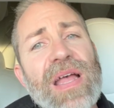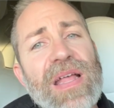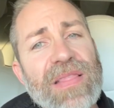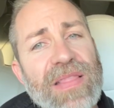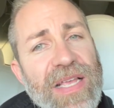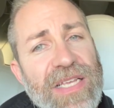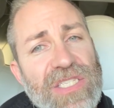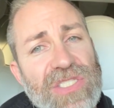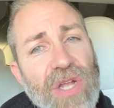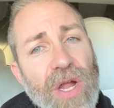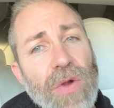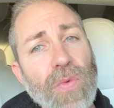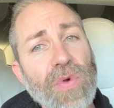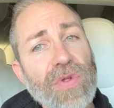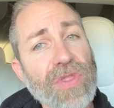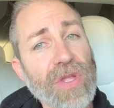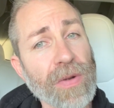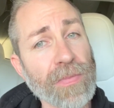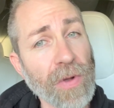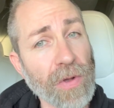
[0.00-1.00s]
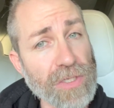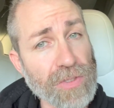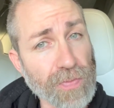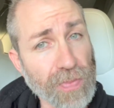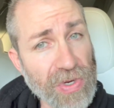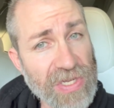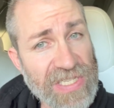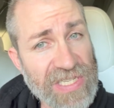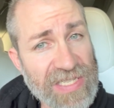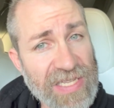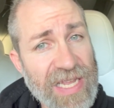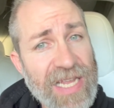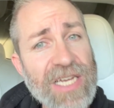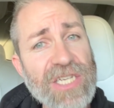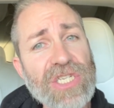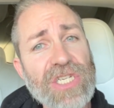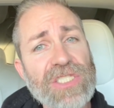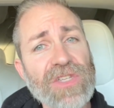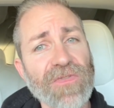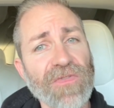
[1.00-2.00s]
they start with their most
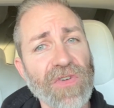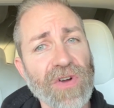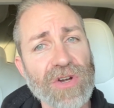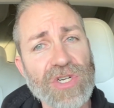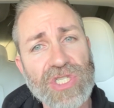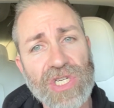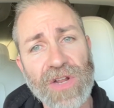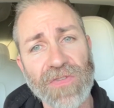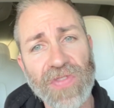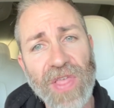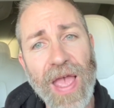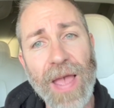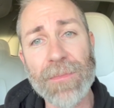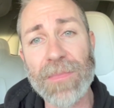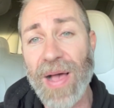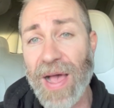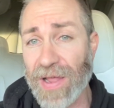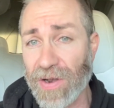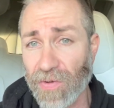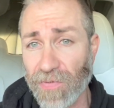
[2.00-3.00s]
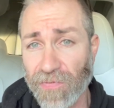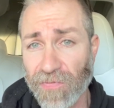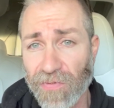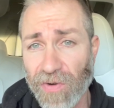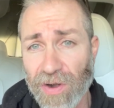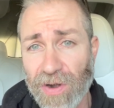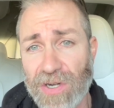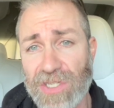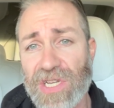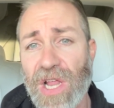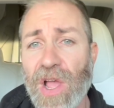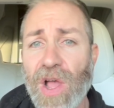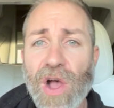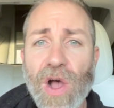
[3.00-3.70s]
prestigious version of that model first.